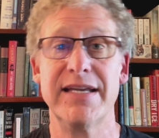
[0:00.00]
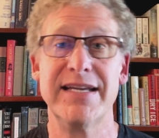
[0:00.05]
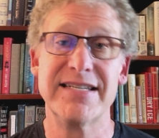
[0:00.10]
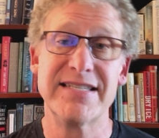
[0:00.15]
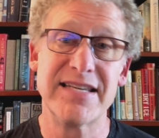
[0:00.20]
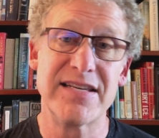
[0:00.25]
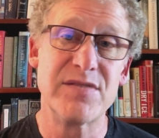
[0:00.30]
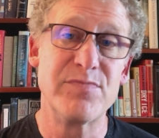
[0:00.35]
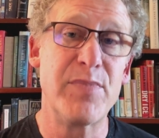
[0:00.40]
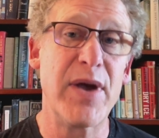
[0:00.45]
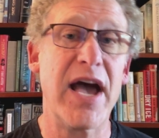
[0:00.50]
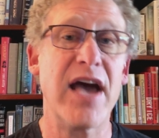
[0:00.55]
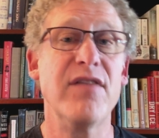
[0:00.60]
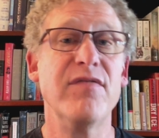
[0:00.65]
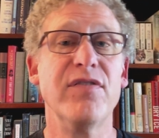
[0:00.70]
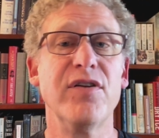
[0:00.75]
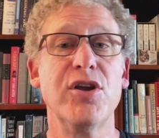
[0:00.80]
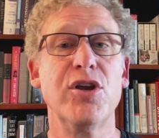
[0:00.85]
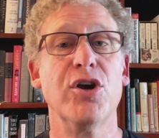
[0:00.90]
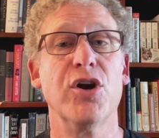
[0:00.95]
is as bad
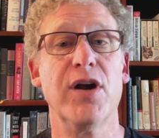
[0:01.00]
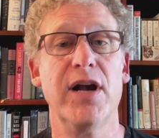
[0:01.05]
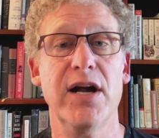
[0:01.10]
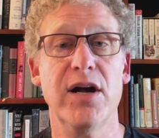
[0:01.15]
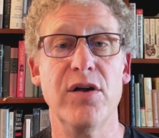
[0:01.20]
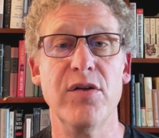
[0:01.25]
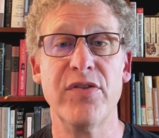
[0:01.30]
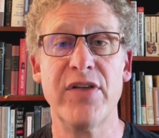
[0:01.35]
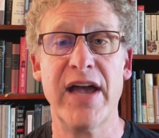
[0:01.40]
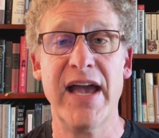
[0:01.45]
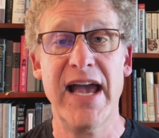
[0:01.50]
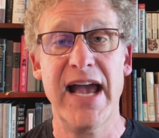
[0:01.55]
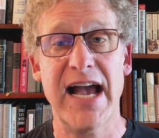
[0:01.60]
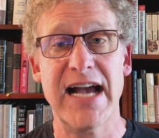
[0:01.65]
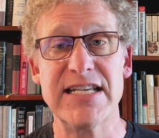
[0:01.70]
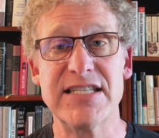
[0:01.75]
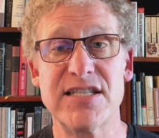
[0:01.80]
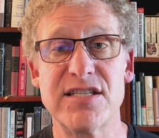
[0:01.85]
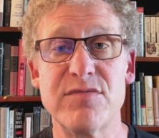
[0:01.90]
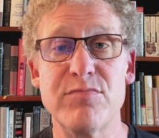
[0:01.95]
for your health
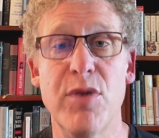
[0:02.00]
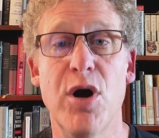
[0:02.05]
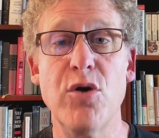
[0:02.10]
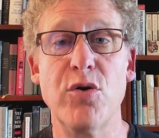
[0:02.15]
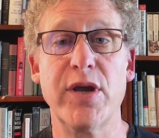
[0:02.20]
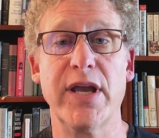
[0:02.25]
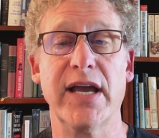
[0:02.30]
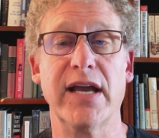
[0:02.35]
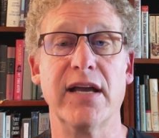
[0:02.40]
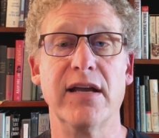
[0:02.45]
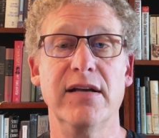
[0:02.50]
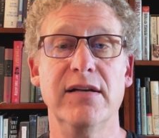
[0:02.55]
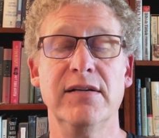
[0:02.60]
as smoking.